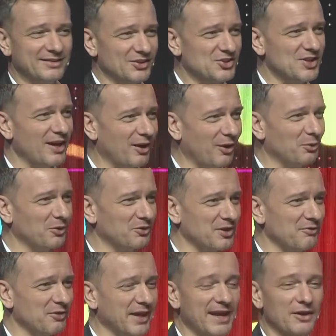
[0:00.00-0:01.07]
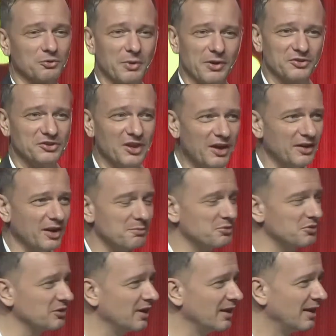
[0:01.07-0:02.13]
to shareholders and everything else, whereas
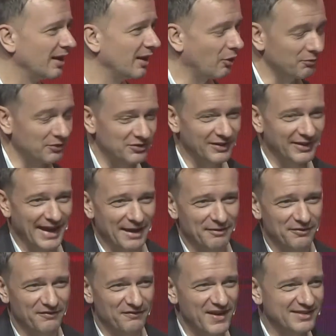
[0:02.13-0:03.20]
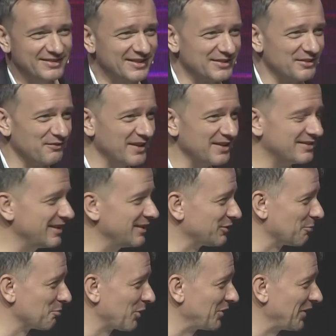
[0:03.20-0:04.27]
startups, obviously they have investors and VCs who
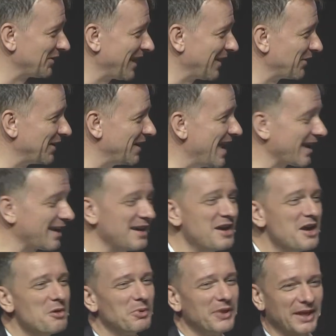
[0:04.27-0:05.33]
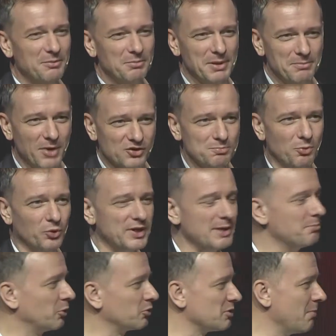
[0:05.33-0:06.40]
are breathing down their neck, but they can be much more
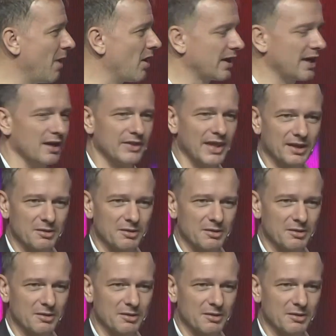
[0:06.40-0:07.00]
nimble to market and they